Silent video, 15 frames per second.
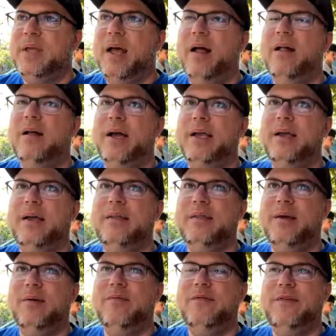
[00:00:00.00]
hell, like
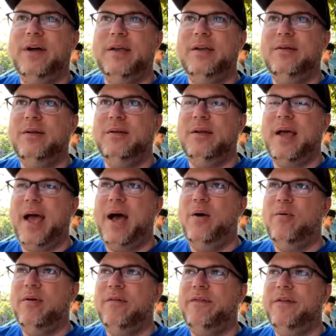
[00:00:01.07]
that fucking
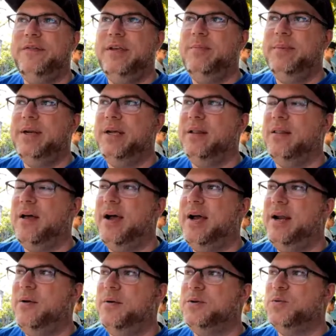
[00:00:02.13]
hour and 15-minute
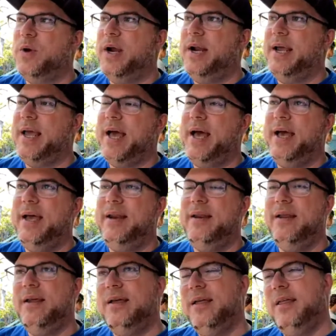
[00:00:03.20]
line I was waiting in
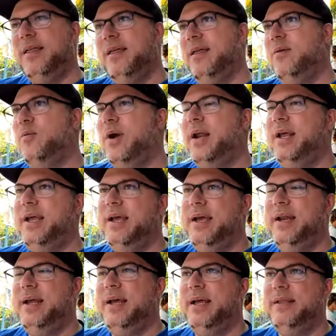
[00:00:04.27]

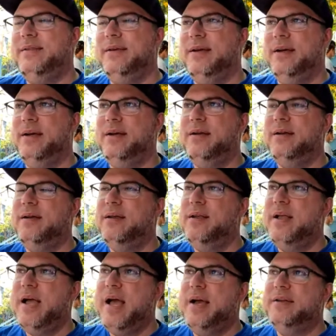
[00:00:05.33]
at
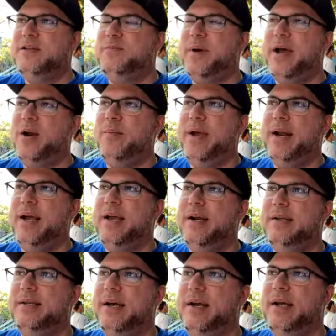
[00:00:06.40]
Spider-Man, I
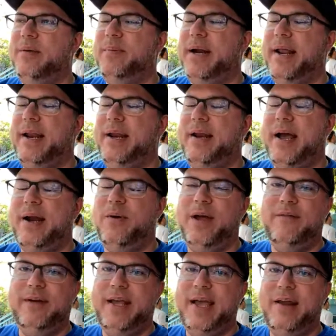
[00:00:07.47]
could have done it, but I don't
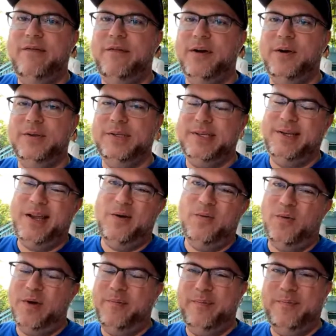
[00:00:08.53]
have any headphones, and I
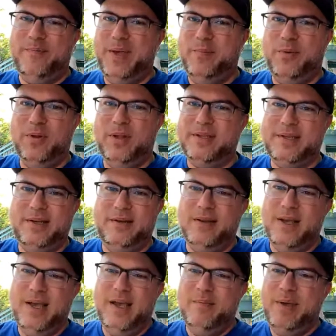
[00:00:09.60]
don't want people
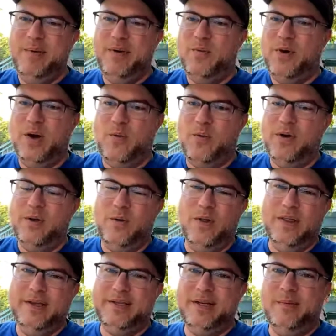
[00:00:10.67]
don't want
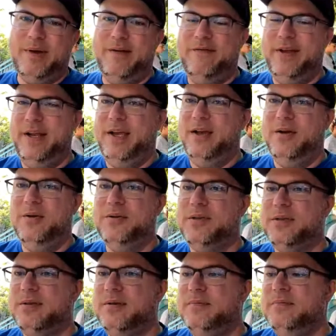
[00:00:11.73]
to listen to my
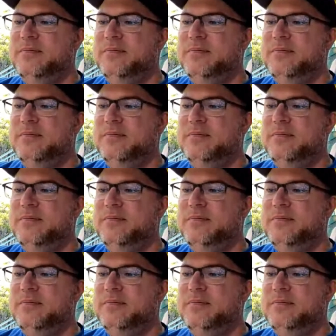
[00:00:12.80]
videos.